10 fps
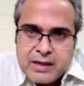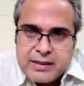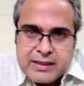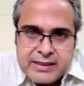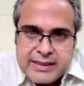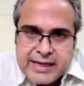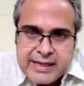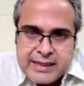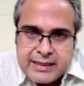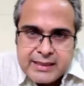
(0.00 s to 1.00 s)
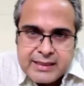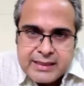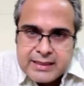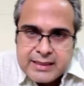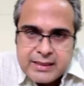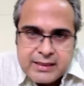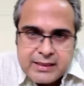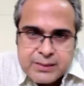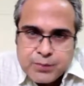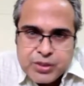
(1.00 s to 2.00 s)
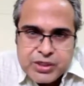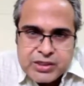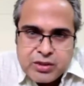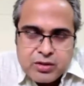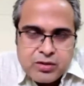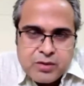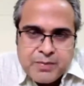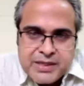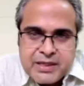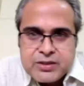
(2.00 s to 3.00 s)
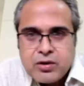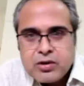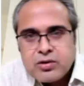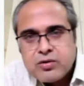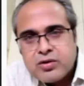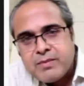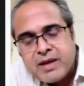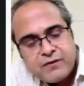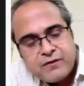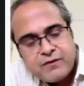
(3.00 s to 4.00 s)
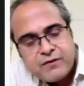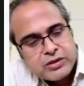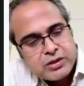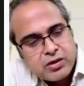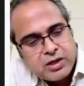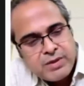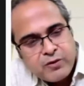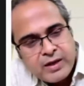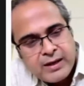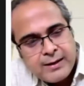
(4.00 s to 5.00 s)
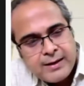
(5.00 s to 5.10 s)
rather than telling that the position is not good, patient is not good, my views are not coming well,